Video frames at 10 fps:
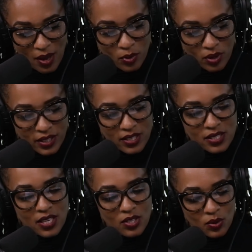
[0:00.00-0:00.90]
Emerald
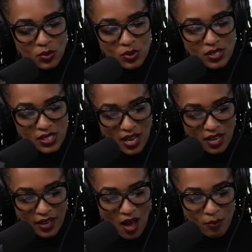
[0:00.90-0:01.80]
continues
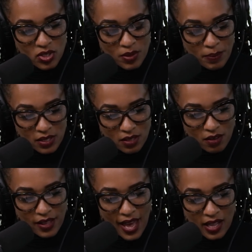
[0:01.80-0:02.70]
saying how much it meant to
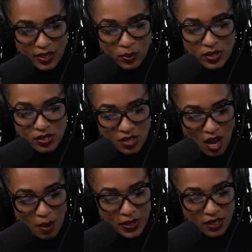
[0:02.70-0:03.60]
her that Halle would
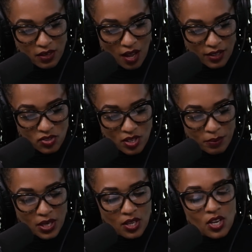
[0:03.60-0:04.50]
stop and acknowledge them.